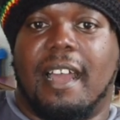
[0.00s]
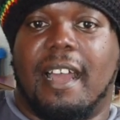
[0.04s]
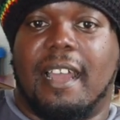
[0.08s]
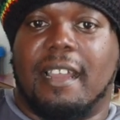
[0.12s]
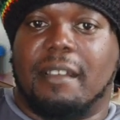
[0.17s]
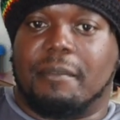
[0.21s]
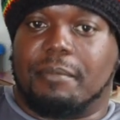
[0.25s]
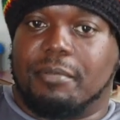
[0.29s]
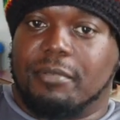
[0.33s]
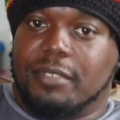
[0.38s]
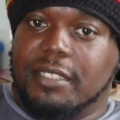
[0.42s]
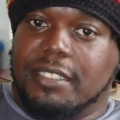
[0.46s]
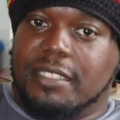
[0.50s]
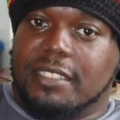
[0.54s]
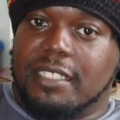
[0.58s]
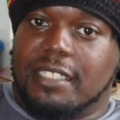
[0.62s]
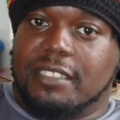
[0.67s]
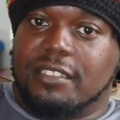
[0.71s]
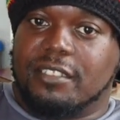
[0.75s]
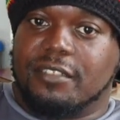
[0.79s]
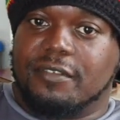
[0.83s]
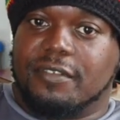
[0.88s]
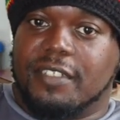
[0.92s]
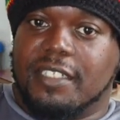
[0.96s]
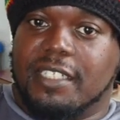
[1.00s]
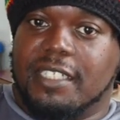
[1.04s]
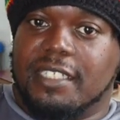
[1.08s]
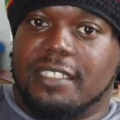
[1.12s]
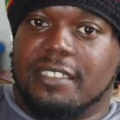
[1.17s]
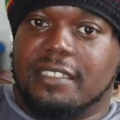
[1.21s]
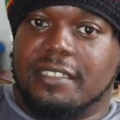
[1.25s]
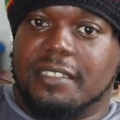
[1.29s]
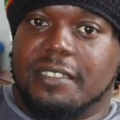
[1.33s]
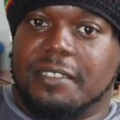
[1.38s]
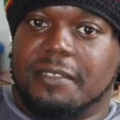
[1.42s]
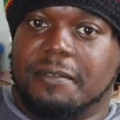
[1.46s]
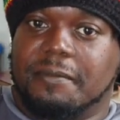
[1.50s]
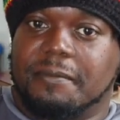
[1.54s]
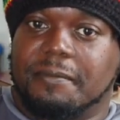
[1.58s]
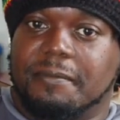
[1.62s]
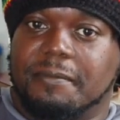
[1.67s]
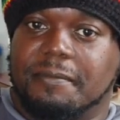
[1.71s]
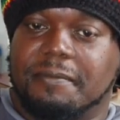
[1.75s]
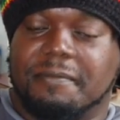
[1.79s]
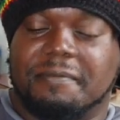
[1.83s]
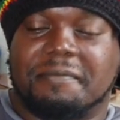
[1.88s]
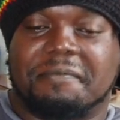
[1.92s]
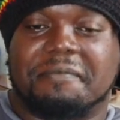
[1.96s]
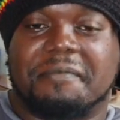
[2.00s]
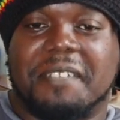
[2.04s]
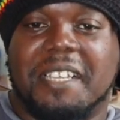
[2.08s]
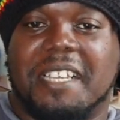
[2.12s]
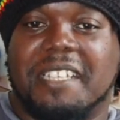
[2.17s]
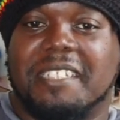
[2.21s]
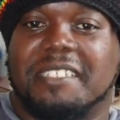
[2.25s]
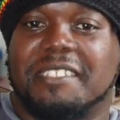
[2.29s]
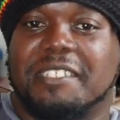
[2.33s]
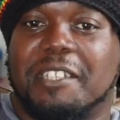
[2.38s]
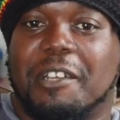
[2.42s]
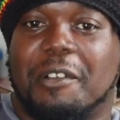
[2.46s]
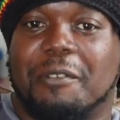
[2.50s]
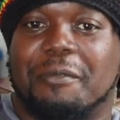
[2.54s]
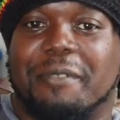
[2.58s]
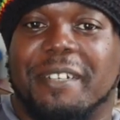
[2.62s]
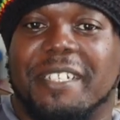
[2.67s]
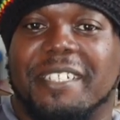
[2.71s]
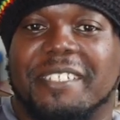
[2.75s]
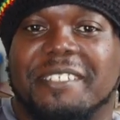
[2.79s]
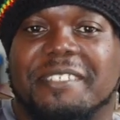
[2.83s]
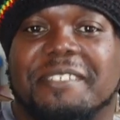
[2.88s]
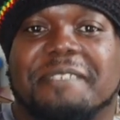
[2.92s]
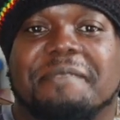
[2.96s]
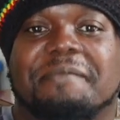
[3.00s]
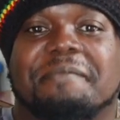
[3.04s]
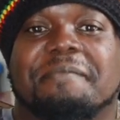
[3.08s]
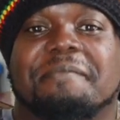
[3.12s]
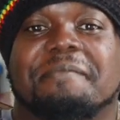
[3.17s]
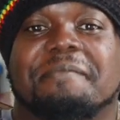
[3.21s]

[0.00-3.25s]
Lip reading: I appreciate you for listening, and as always,